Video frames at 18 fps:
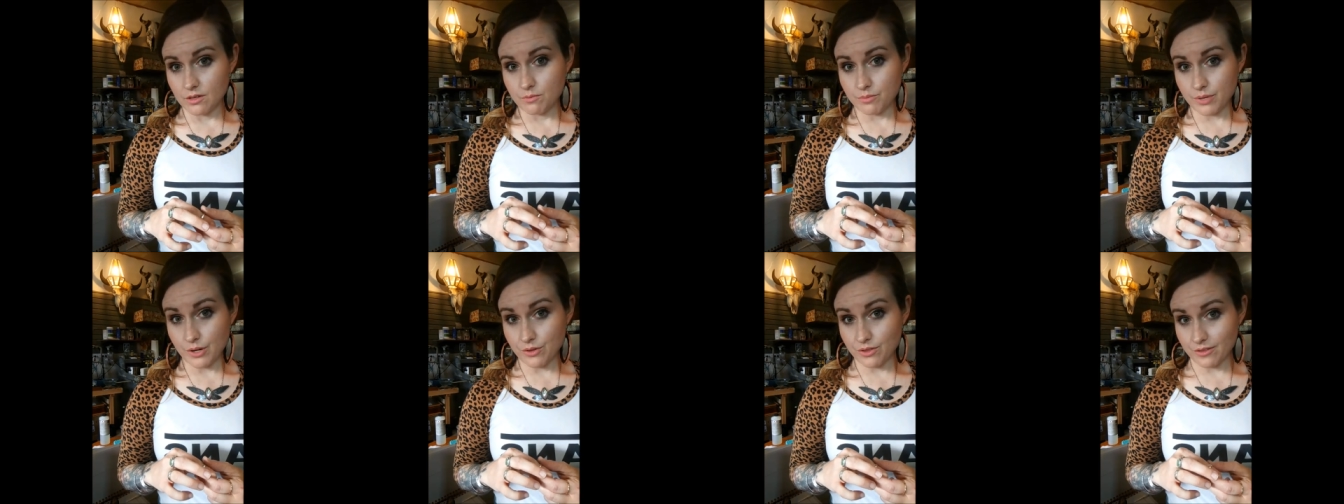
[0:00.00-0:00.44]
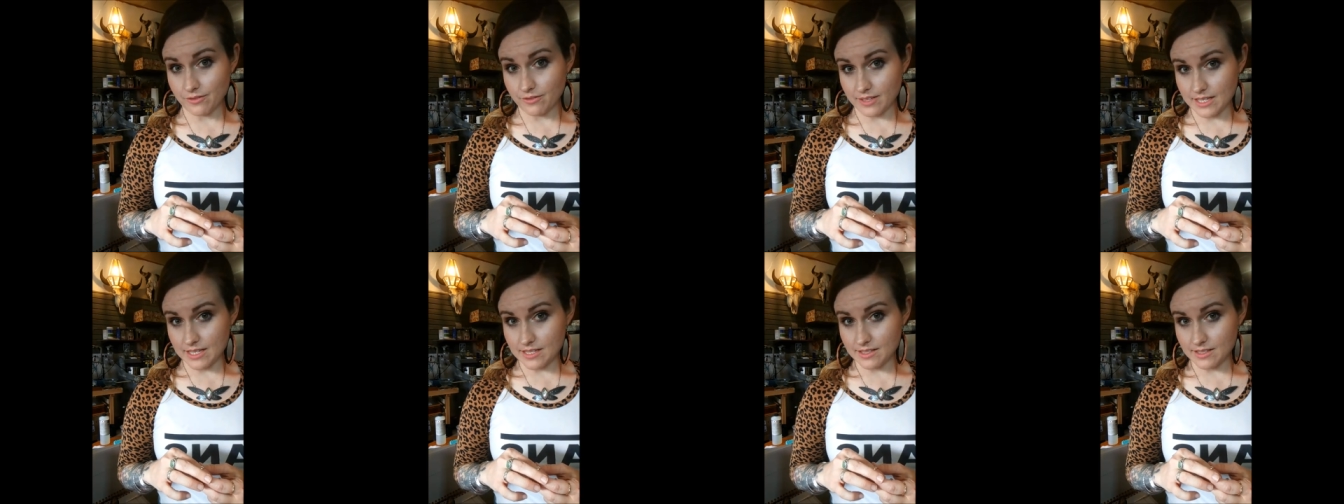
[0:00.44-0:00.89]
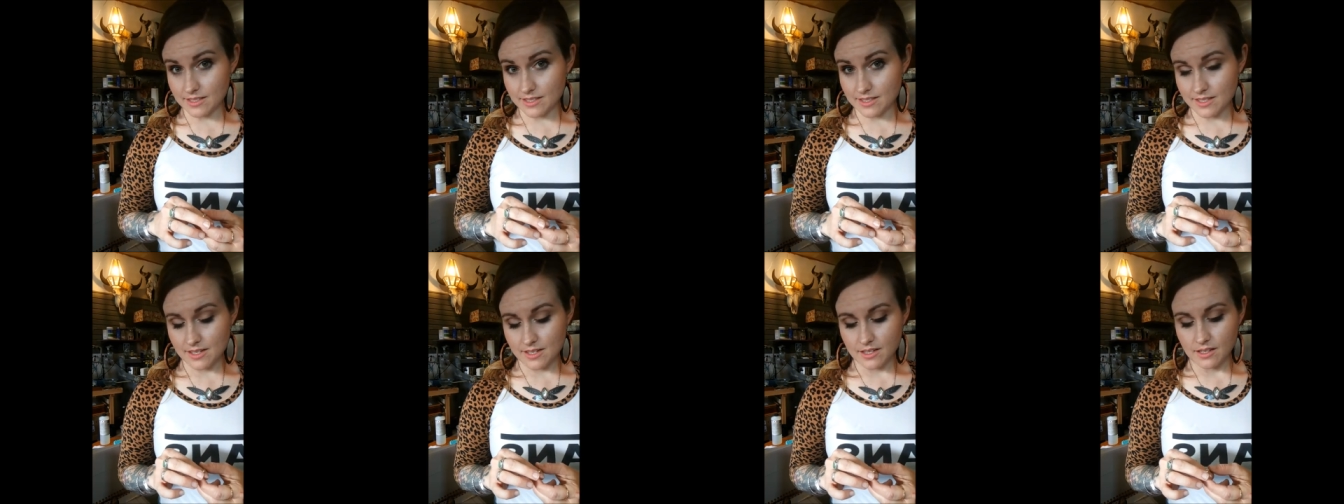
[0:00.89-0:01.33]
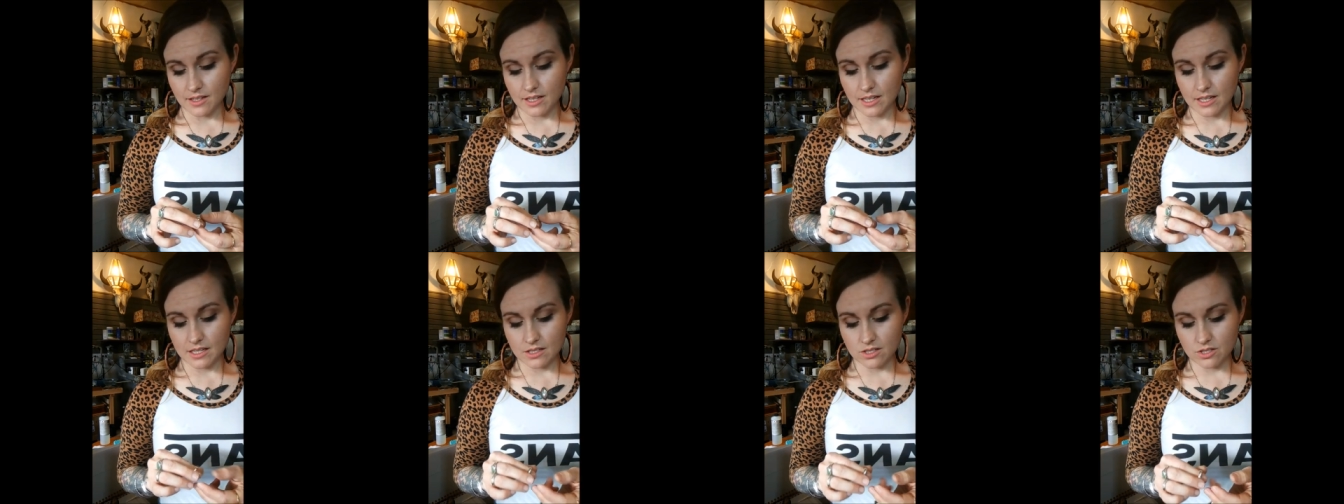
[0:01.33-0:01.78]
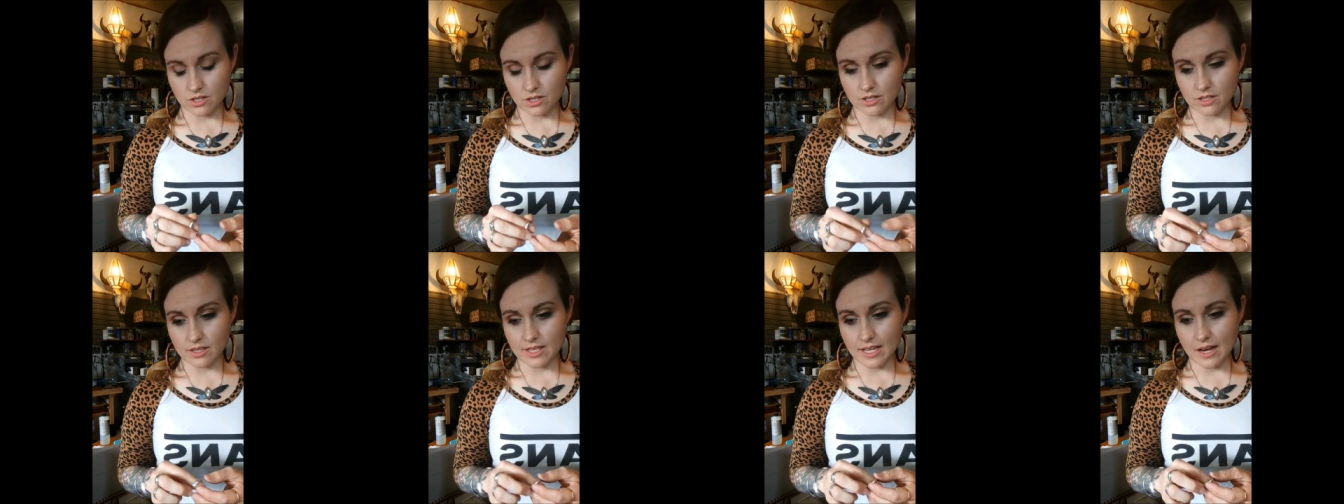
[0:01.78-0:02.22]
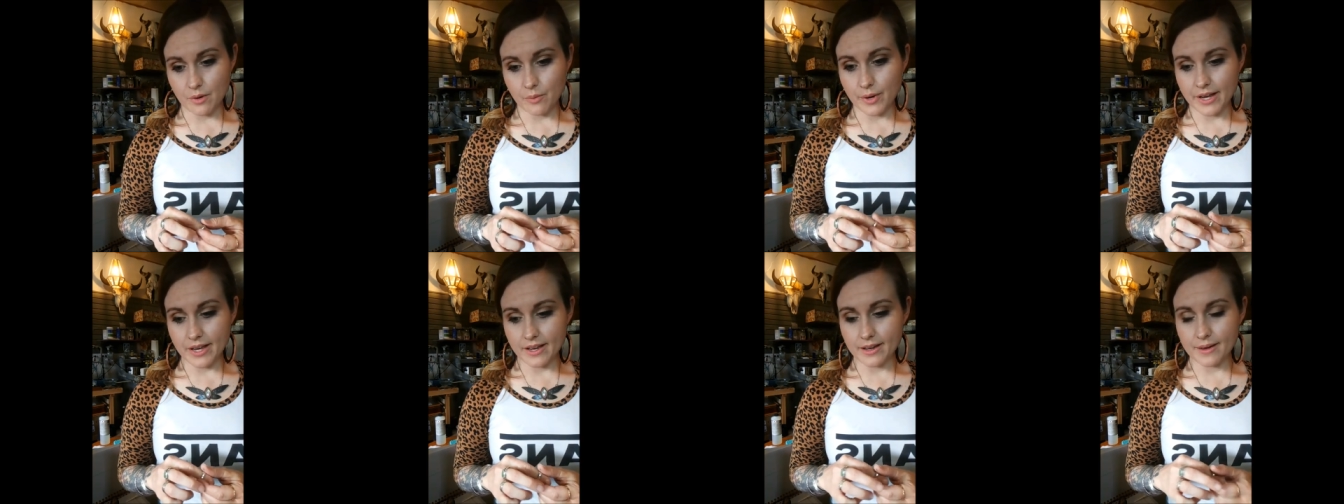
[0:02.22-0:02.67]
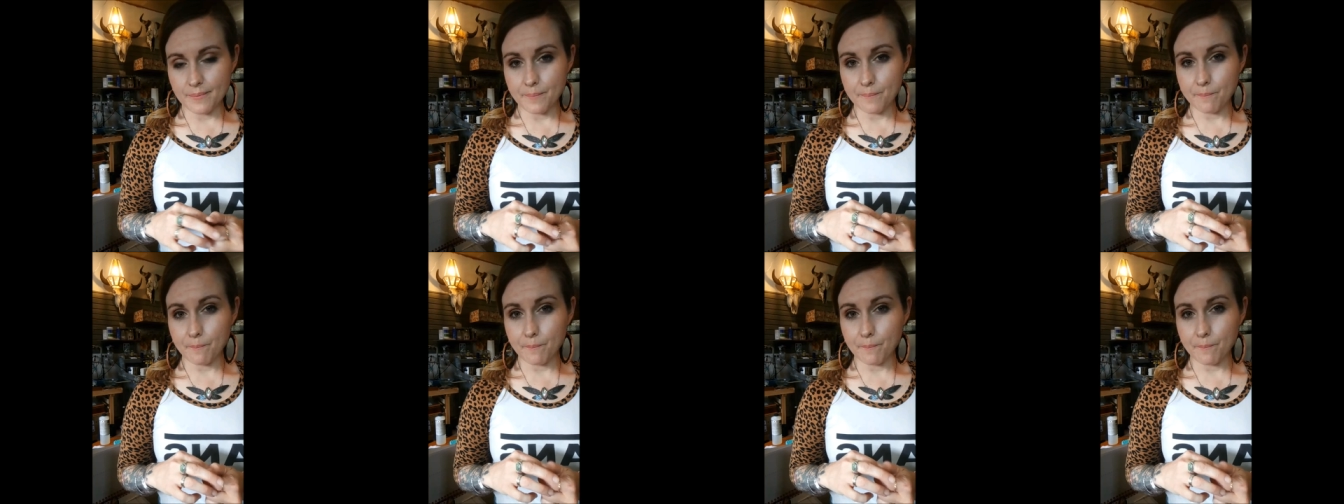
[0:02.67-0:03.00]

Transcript: both of these and get started that way.